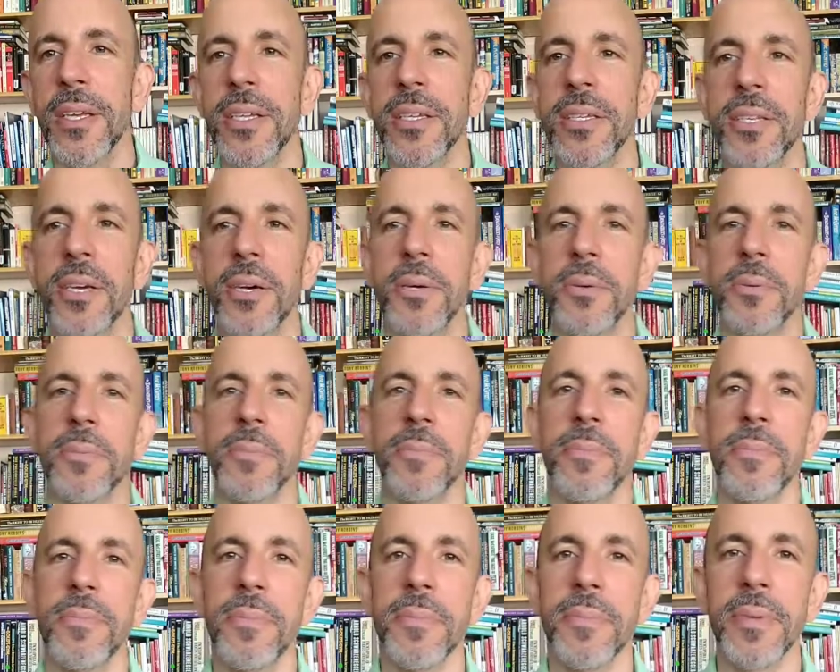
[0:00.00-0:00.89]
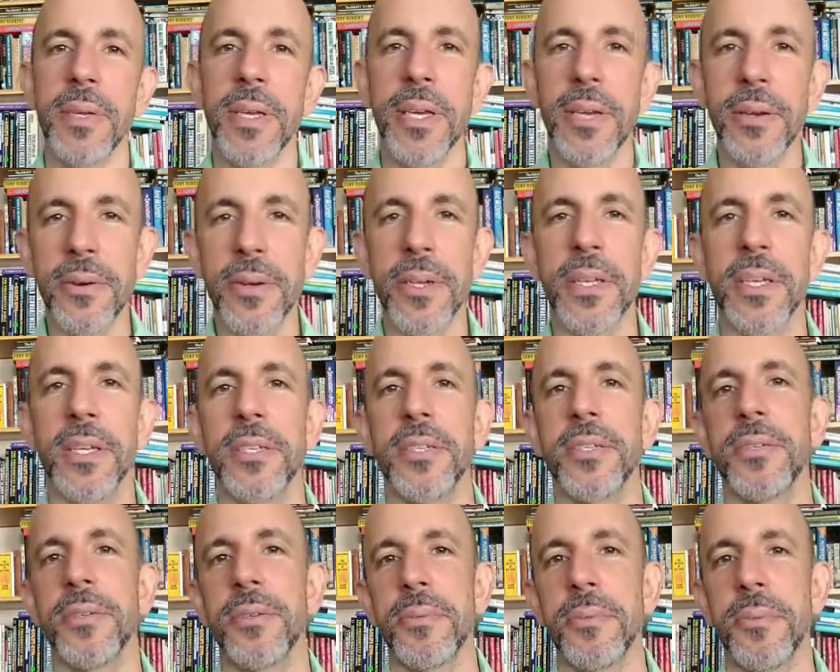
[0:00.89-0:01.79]
So here it
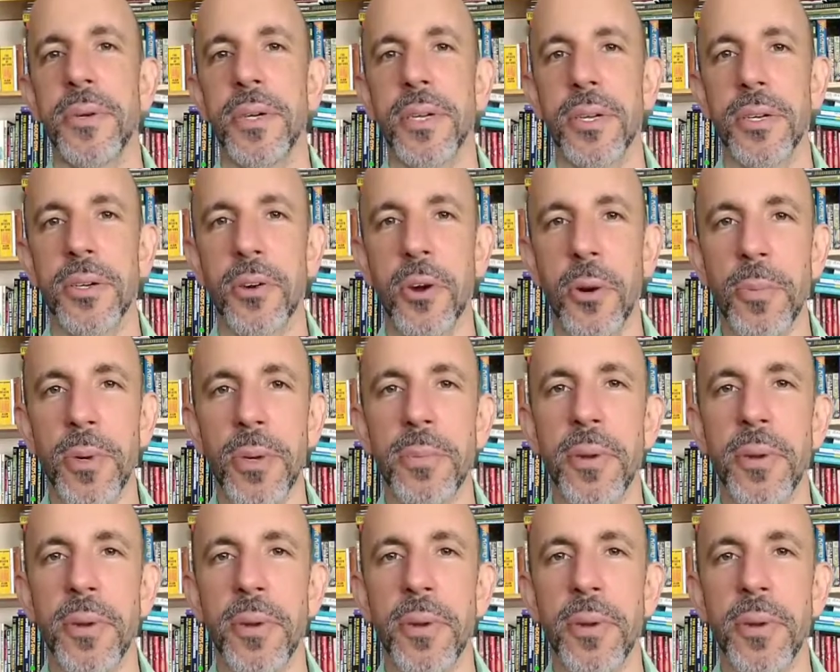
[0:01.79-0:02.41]
is. We're in a corporate